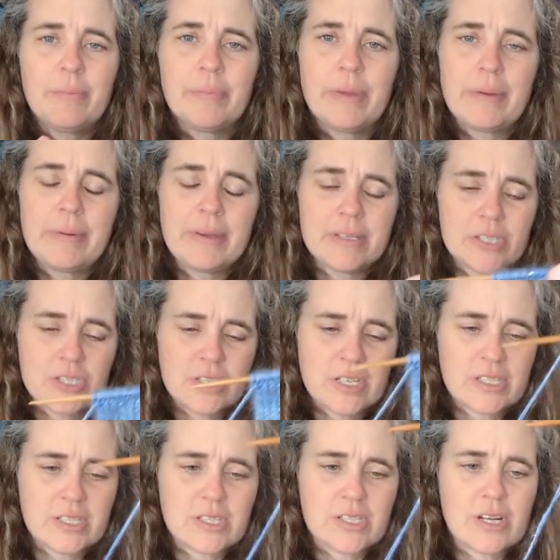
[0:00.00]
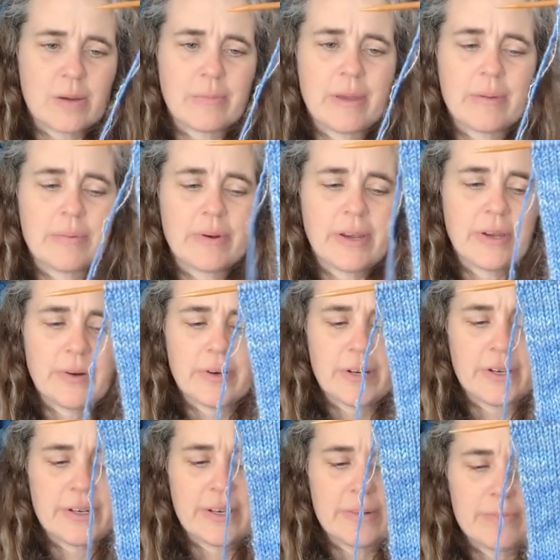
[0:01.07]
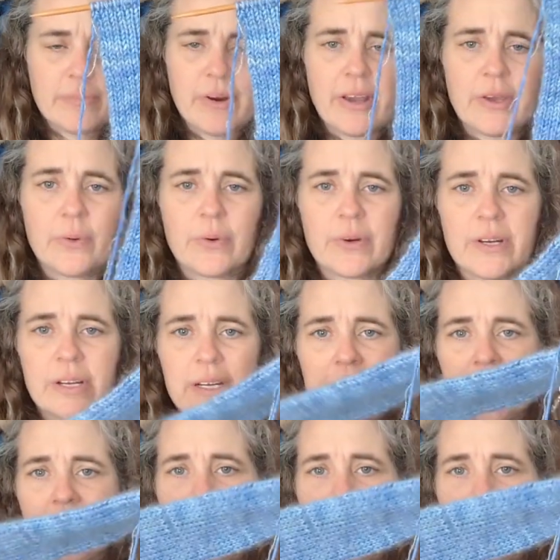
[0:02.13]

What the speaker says: Maybe it's just because it's not my priority